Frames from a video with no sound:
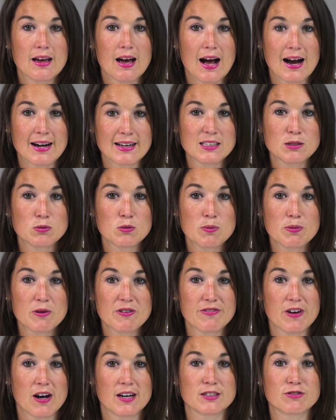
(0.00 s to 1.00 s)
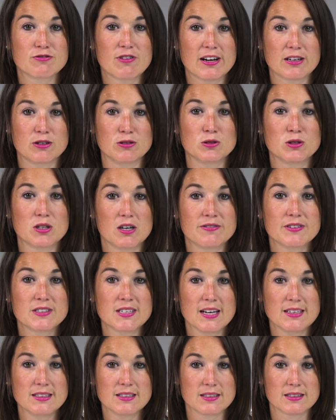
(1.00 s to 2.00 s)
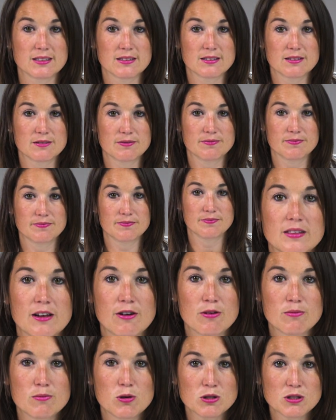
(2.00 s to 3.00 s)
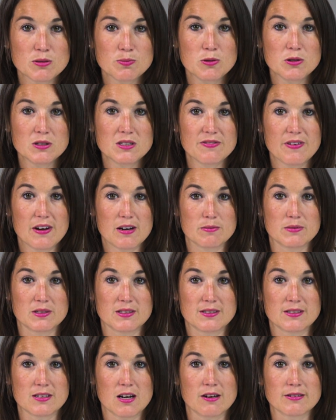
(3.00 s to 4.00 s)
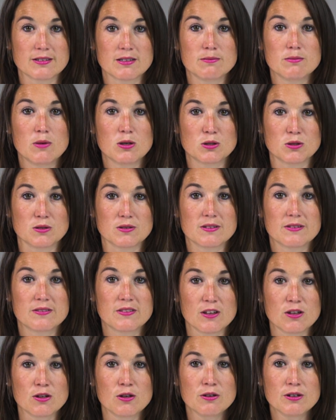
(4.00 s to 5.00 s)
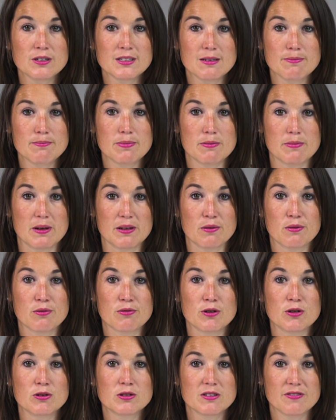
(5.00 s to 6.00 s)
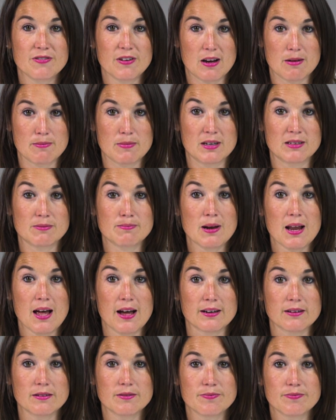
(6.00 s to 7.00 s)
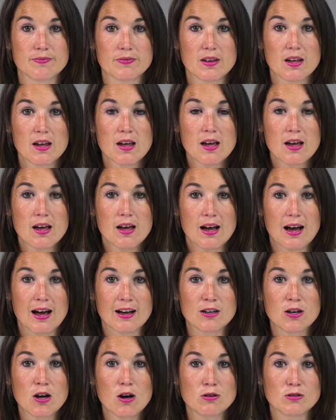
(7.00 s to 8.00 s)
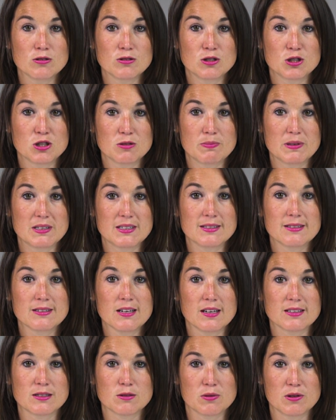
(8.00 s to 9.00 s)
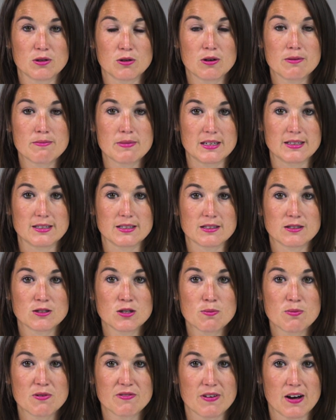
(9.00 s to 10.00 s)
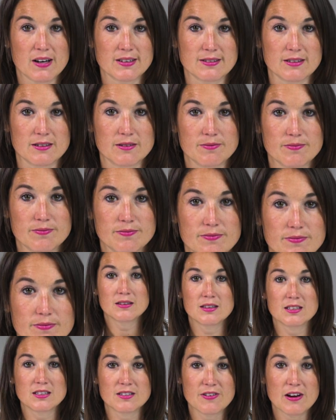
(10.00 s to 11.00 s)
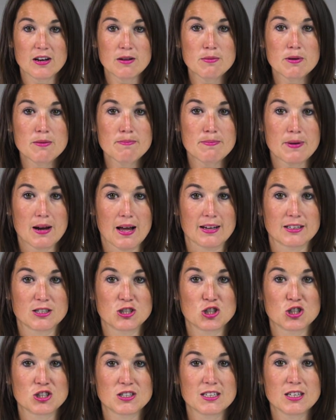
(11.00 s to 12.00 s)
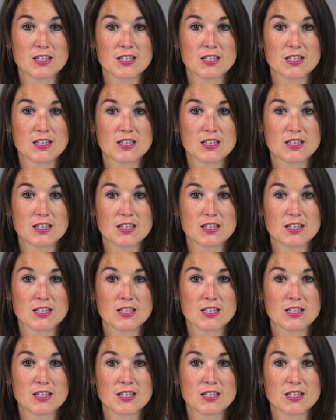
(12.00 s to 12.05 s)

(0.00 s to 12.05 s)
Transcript: and it will provide record of attendance. There are multiple development styles and models that you could implement through your development plan, and goals should be discussed with your immediate supervisor. The development plan should